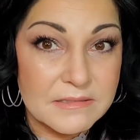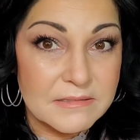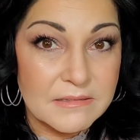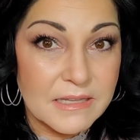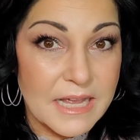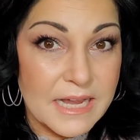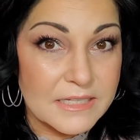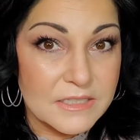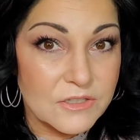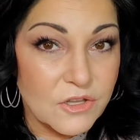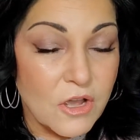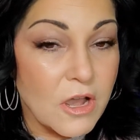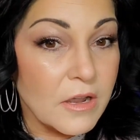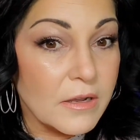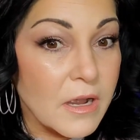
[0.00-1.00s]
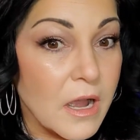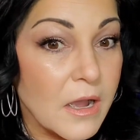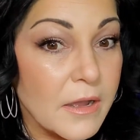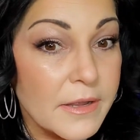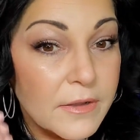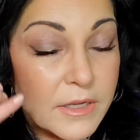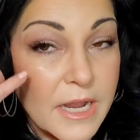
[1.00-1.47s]
last long.
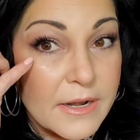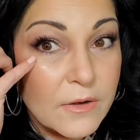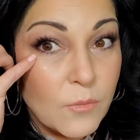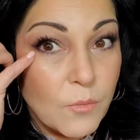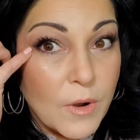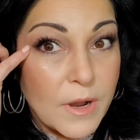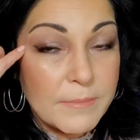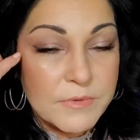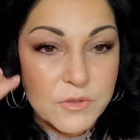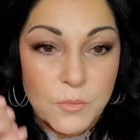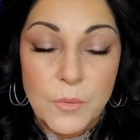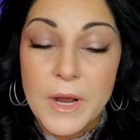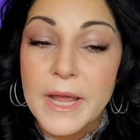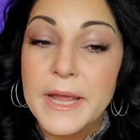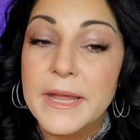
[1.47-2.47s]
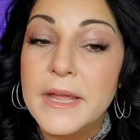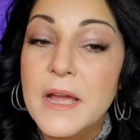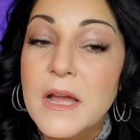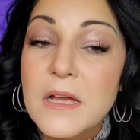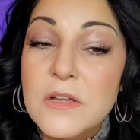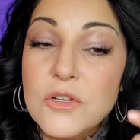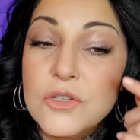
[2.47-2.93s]
It kind of wiped away.
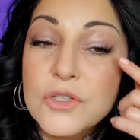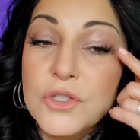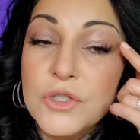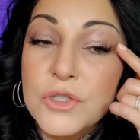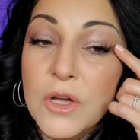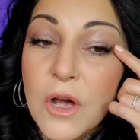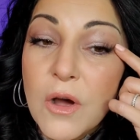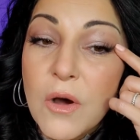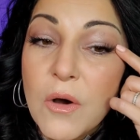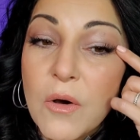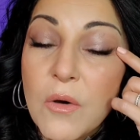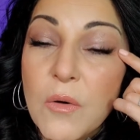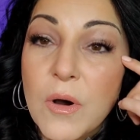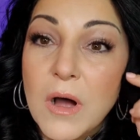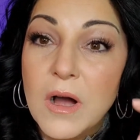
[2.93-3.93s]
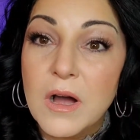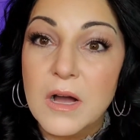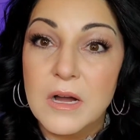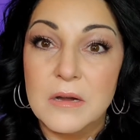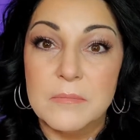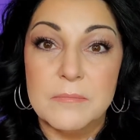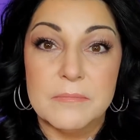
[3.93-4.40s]
So
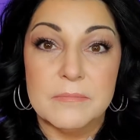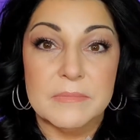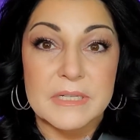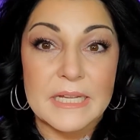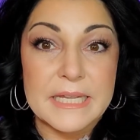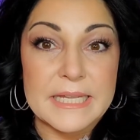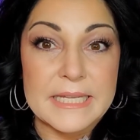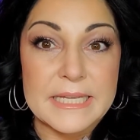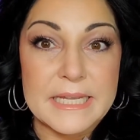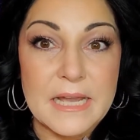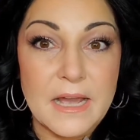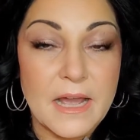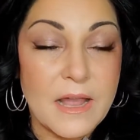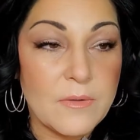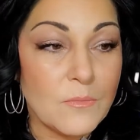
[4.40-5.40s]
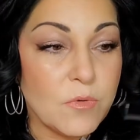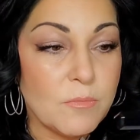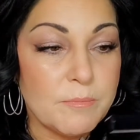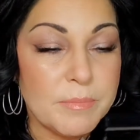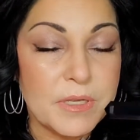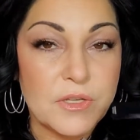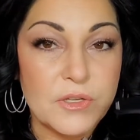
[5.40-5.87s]
I
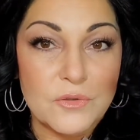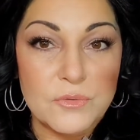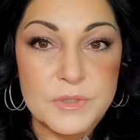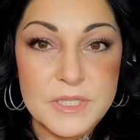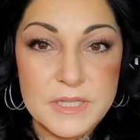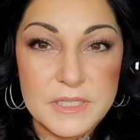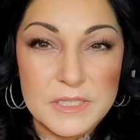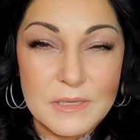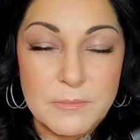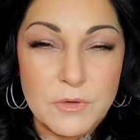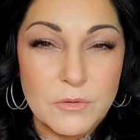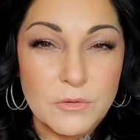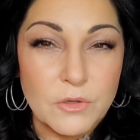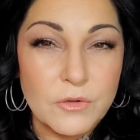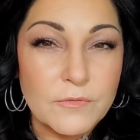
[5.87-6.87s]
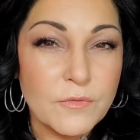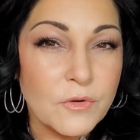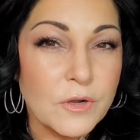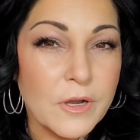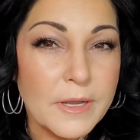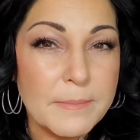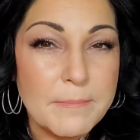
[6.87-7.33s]
won't be using this. I'm going to look
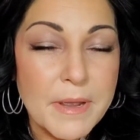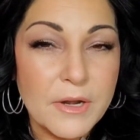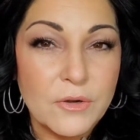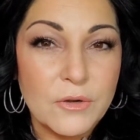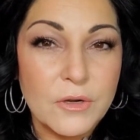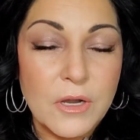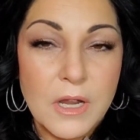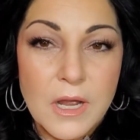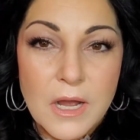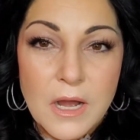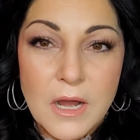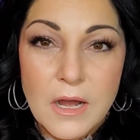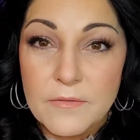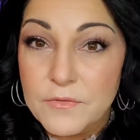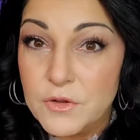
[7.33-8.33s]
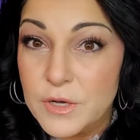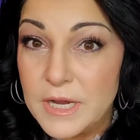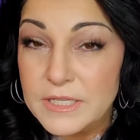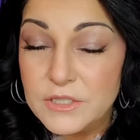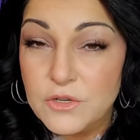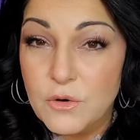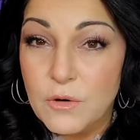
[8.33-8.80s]
for a better, if you
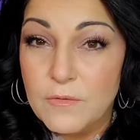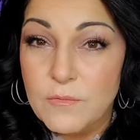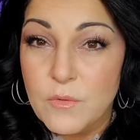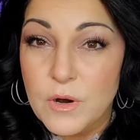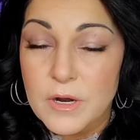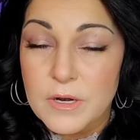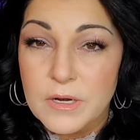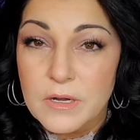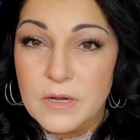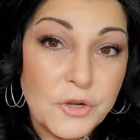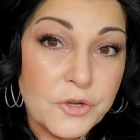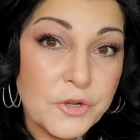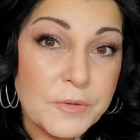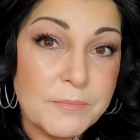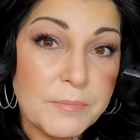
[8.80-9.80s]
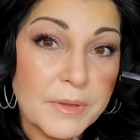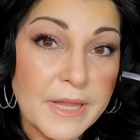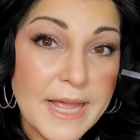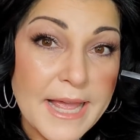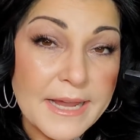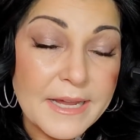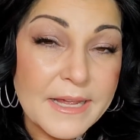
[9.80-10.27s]
guys know of one, a good
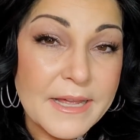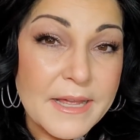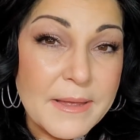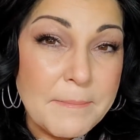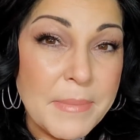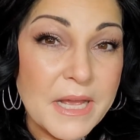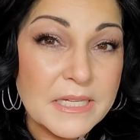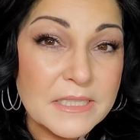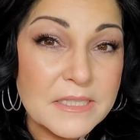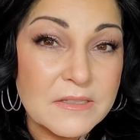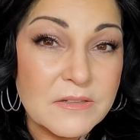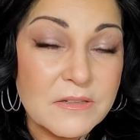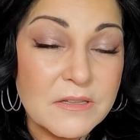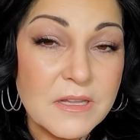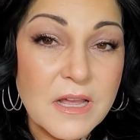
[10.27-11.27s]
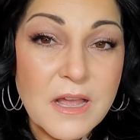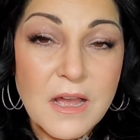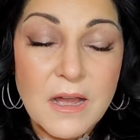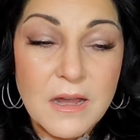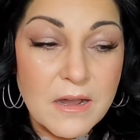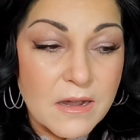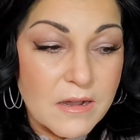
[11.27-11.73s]
black pencil
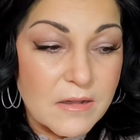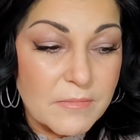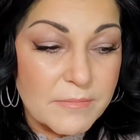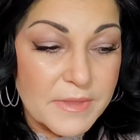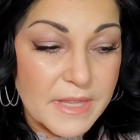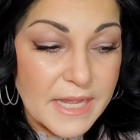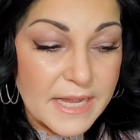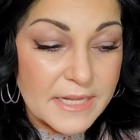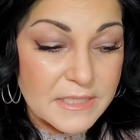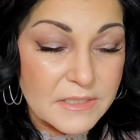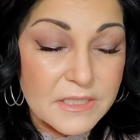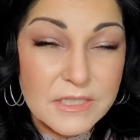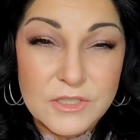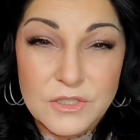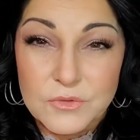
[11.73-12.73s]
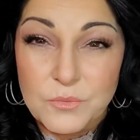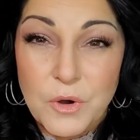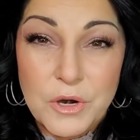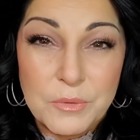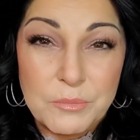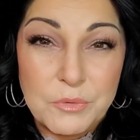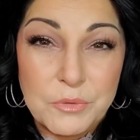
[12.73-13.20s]
that is
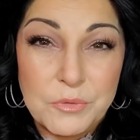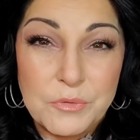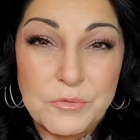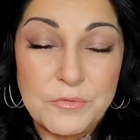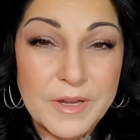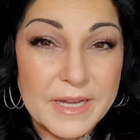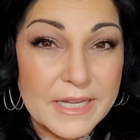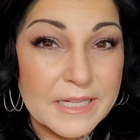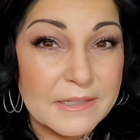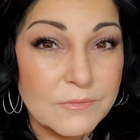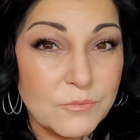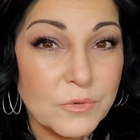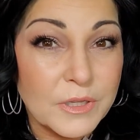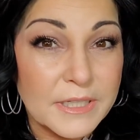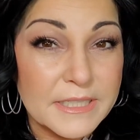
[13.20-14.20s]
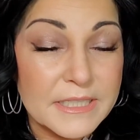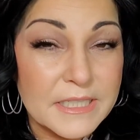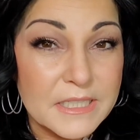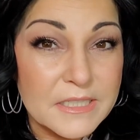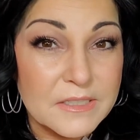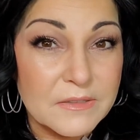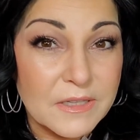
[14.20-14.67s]
waterproof and really
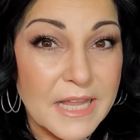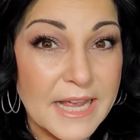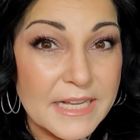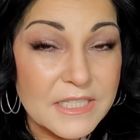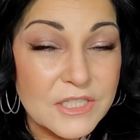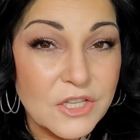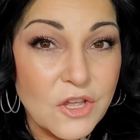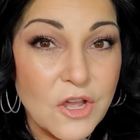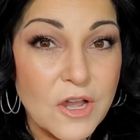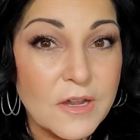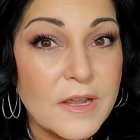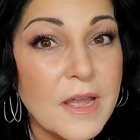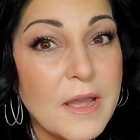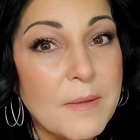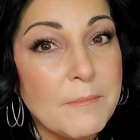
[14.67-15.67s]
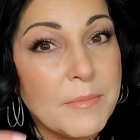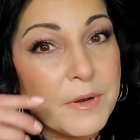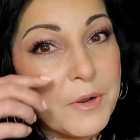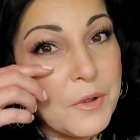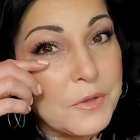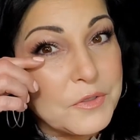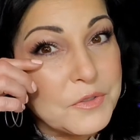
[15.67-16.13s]
does last long, but
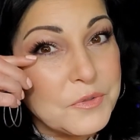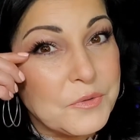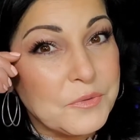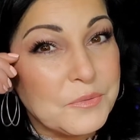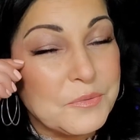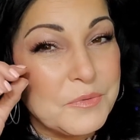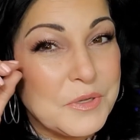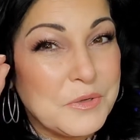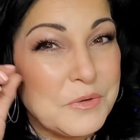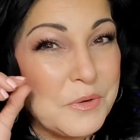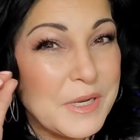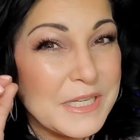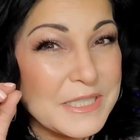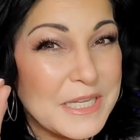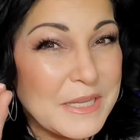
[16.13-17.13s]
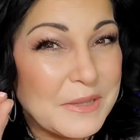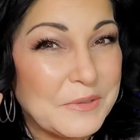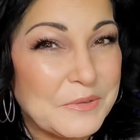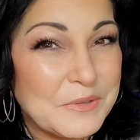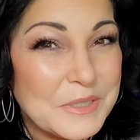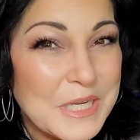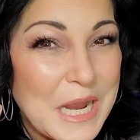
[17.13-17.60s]
also, you know, has that
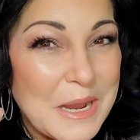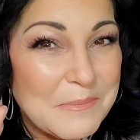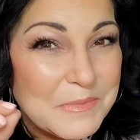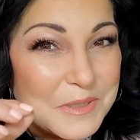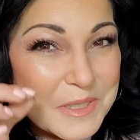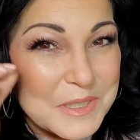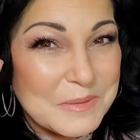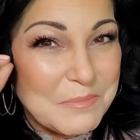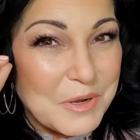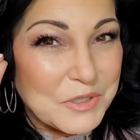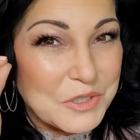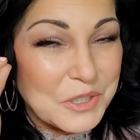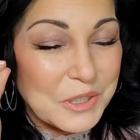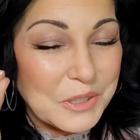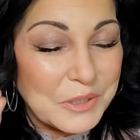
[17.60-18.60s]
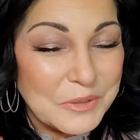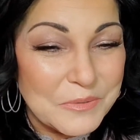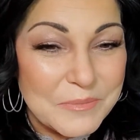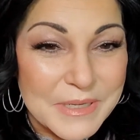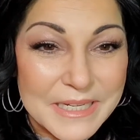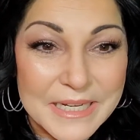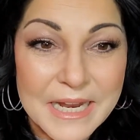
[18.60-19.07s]
little time to smudge it a little
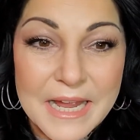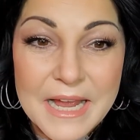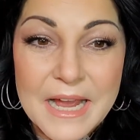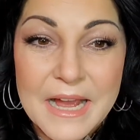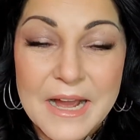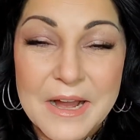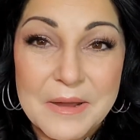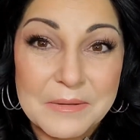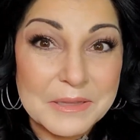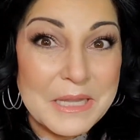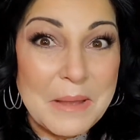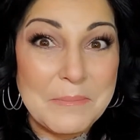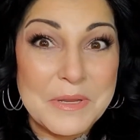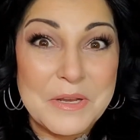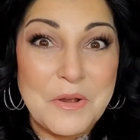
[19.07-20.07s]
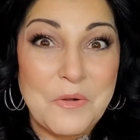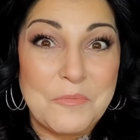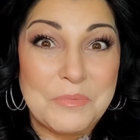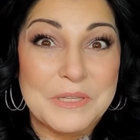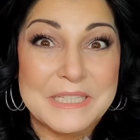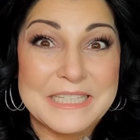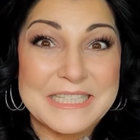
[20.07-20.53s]
bit. Let me know,
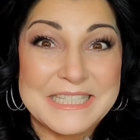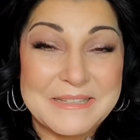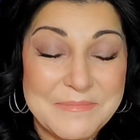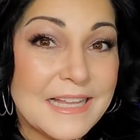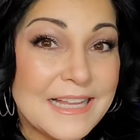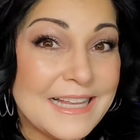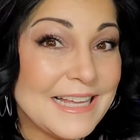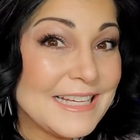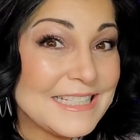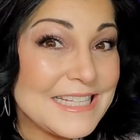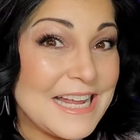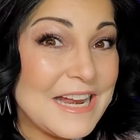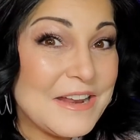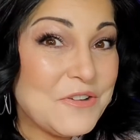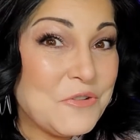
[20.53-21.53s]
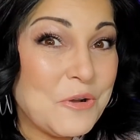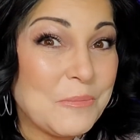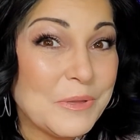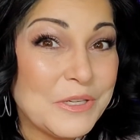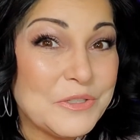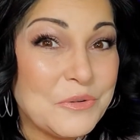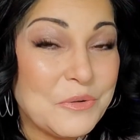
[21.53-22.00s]
please. Like I said, I
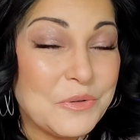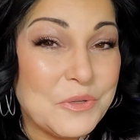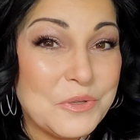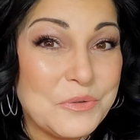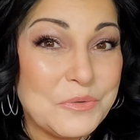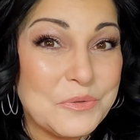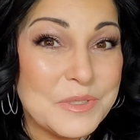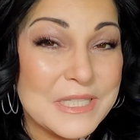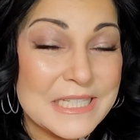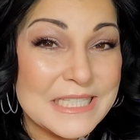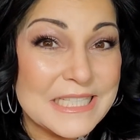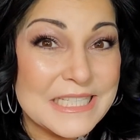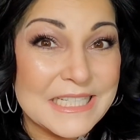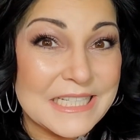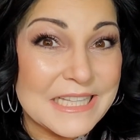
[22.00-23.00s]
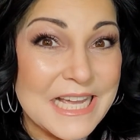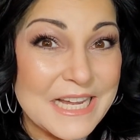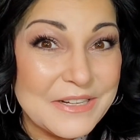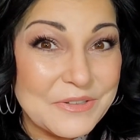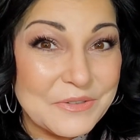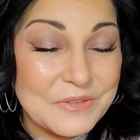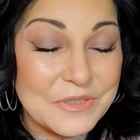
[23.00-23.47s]
normally don't use stick
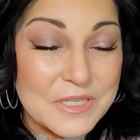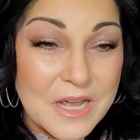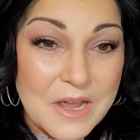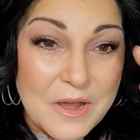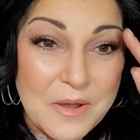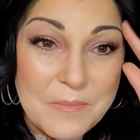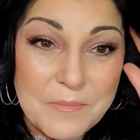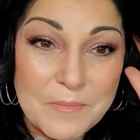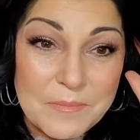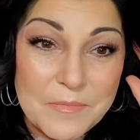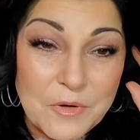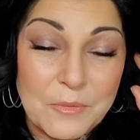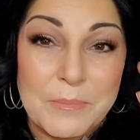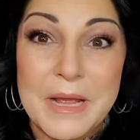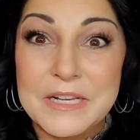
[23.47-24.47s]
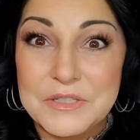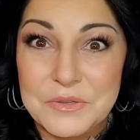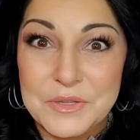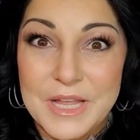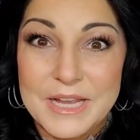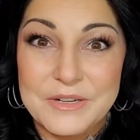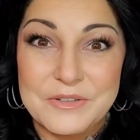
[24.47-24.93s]
liners or pencil
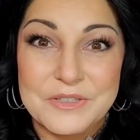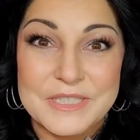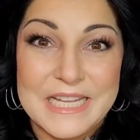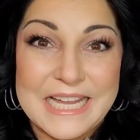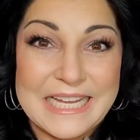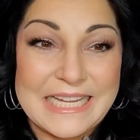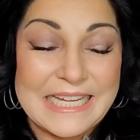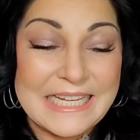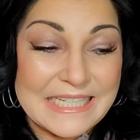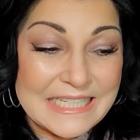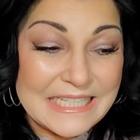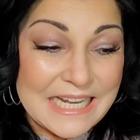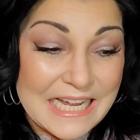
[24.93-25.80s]
liners, and